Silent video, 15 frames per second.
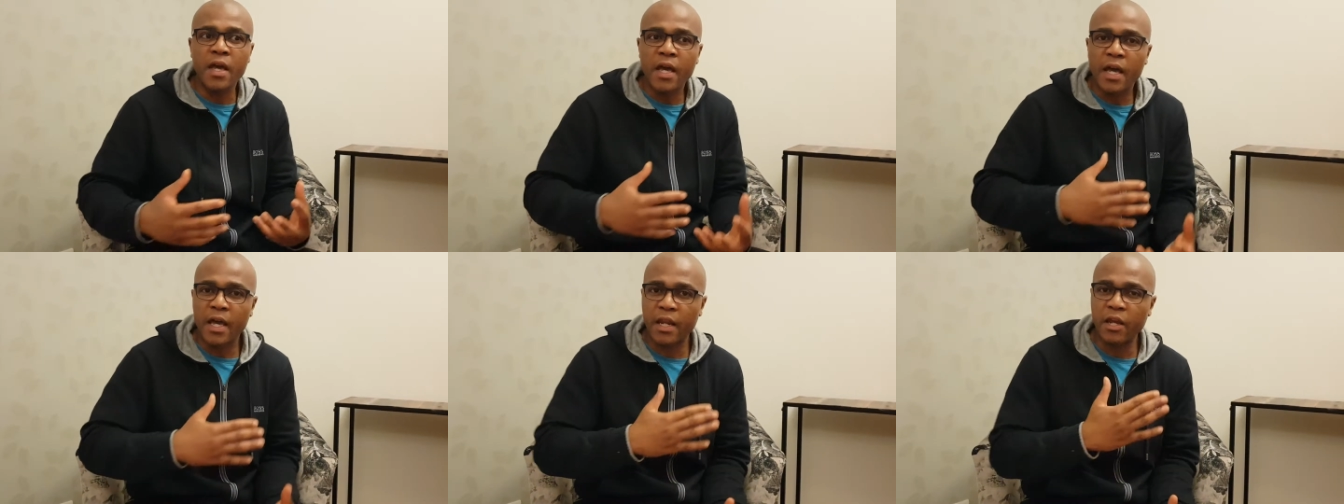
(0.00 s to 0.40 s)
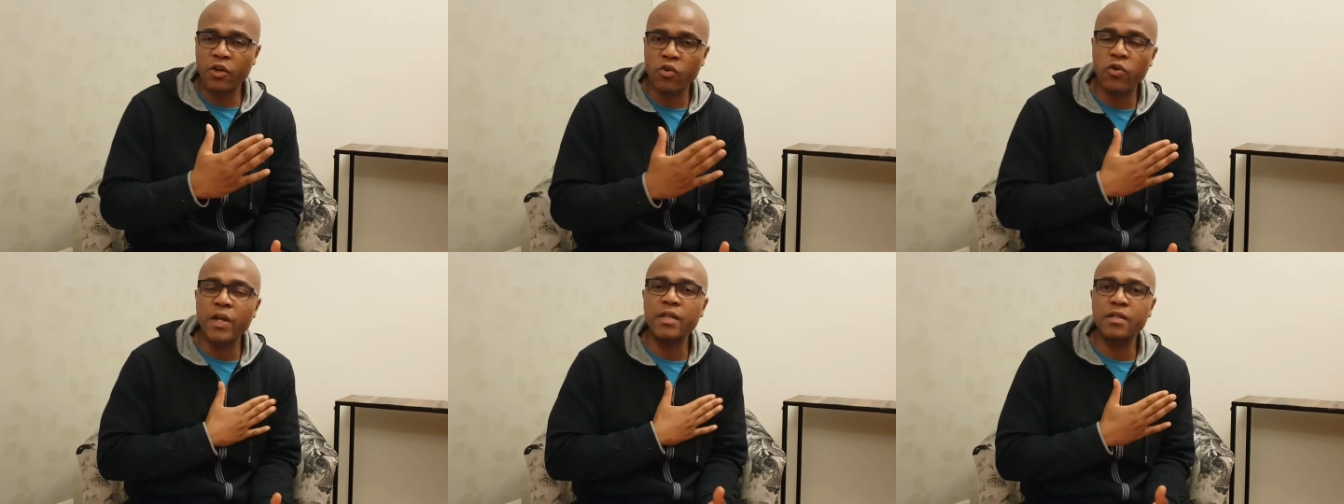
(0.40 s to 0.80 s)
It
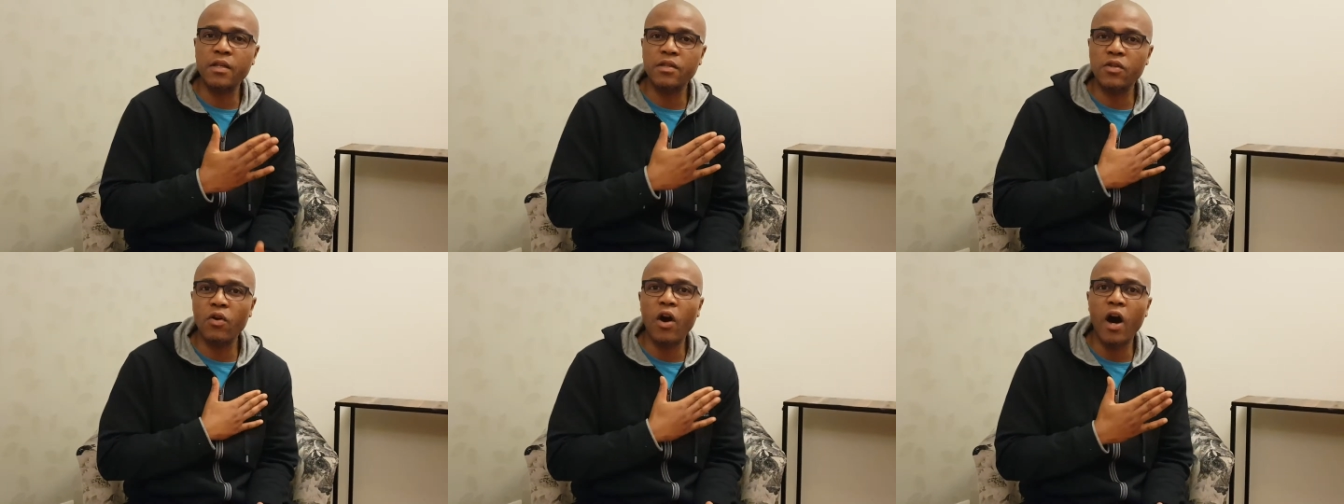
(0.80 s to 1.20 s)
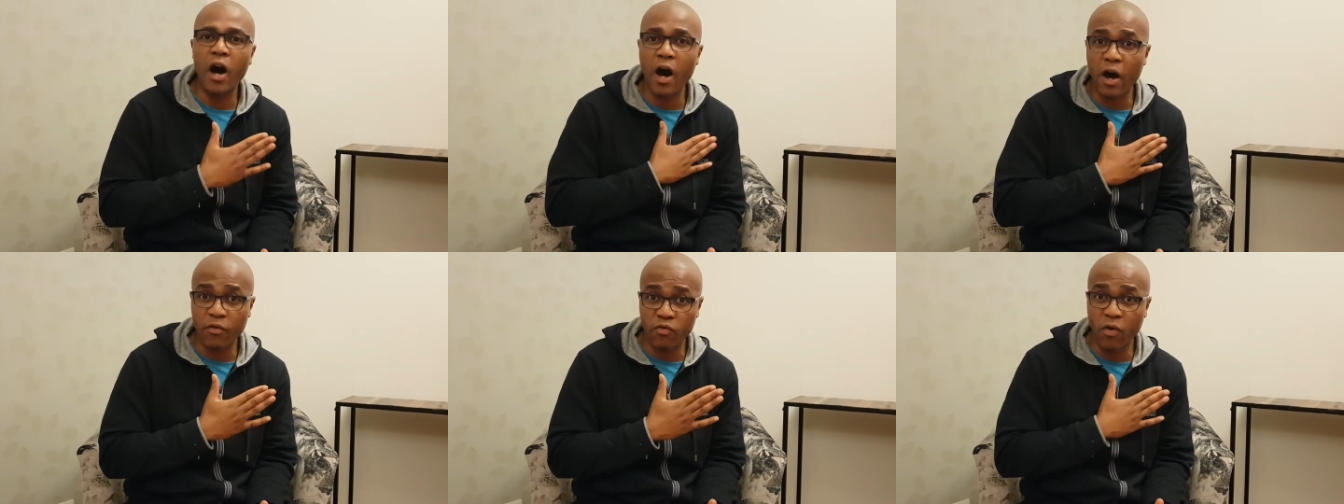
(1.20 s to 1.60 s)
increases your
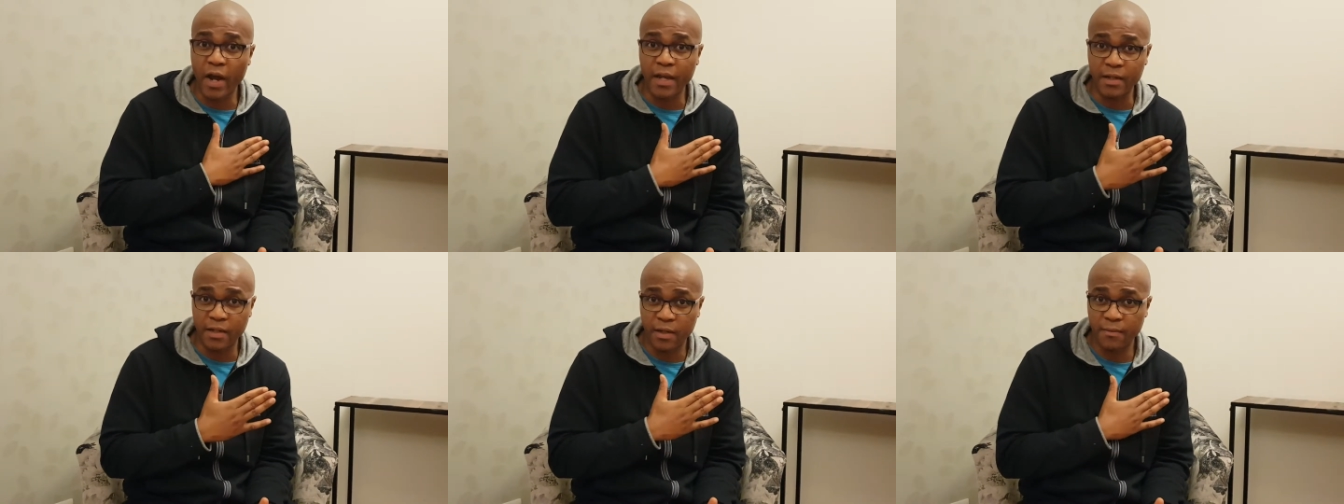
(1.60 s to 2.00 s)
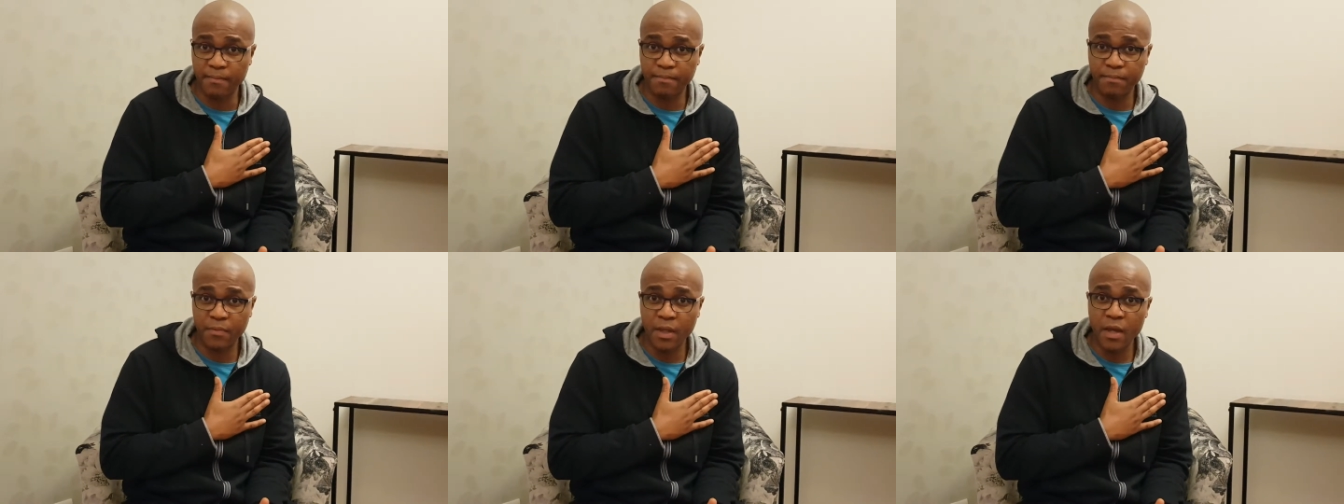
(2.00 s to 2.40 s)
heart rate,
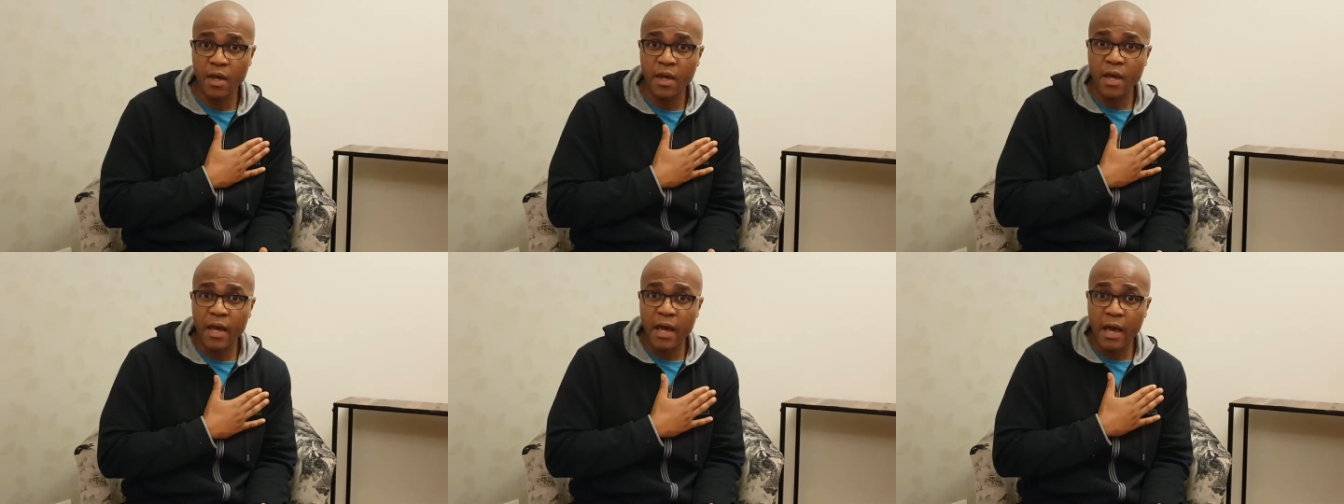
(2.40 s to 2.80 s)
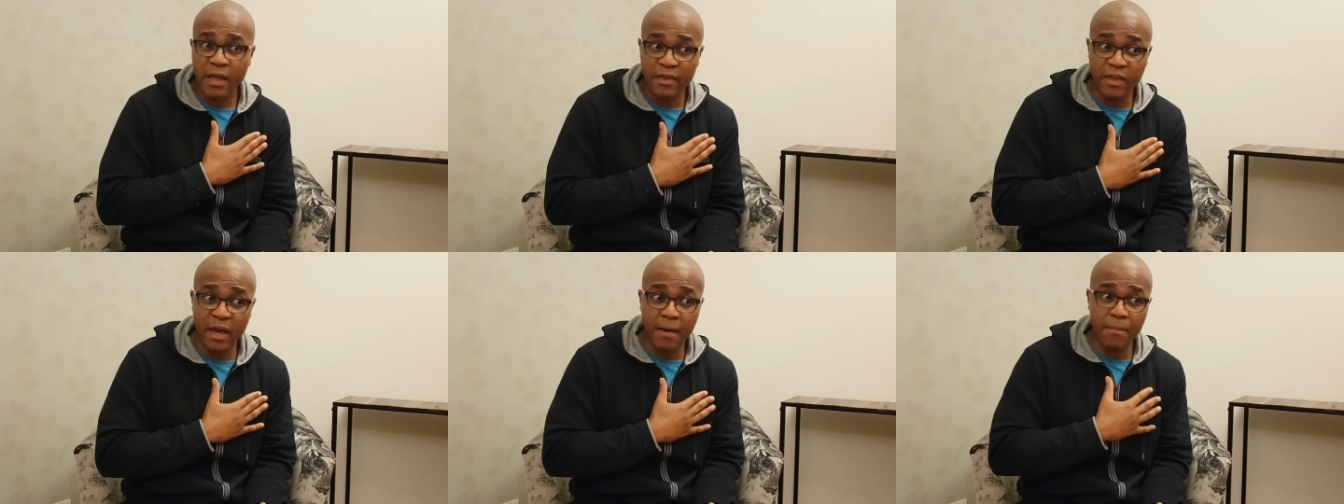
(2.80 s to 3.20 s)

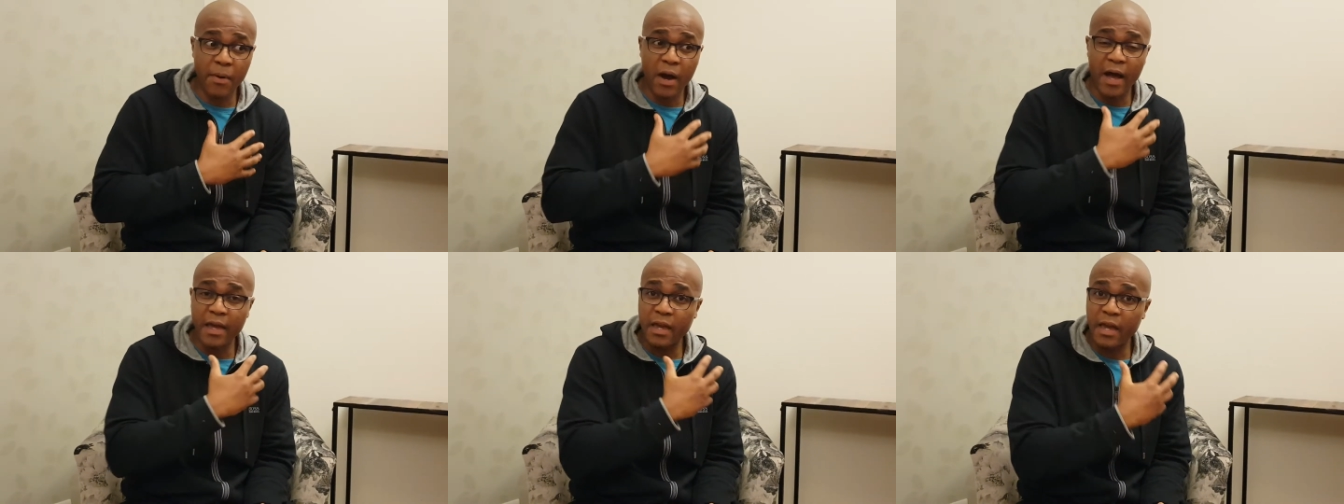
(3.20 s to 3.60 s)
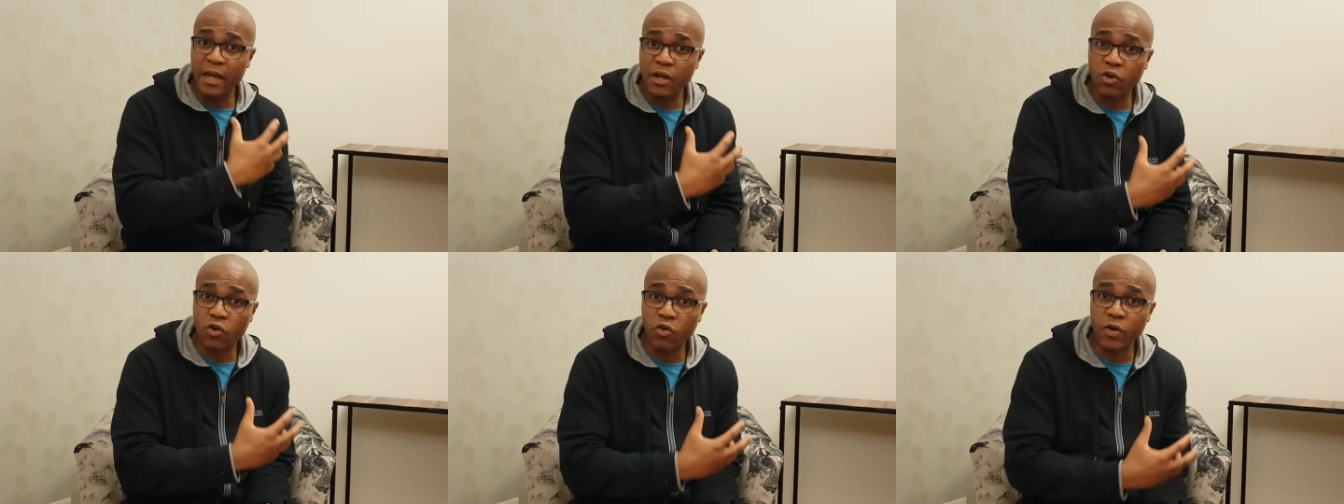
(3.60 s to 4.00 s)
thereby
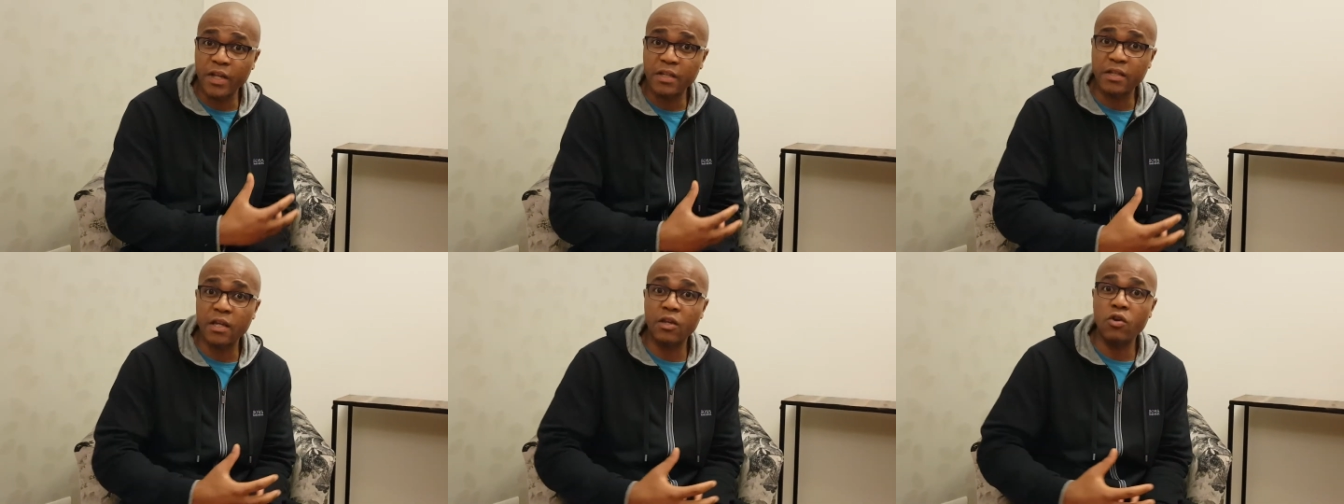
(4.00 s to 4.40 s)
increasing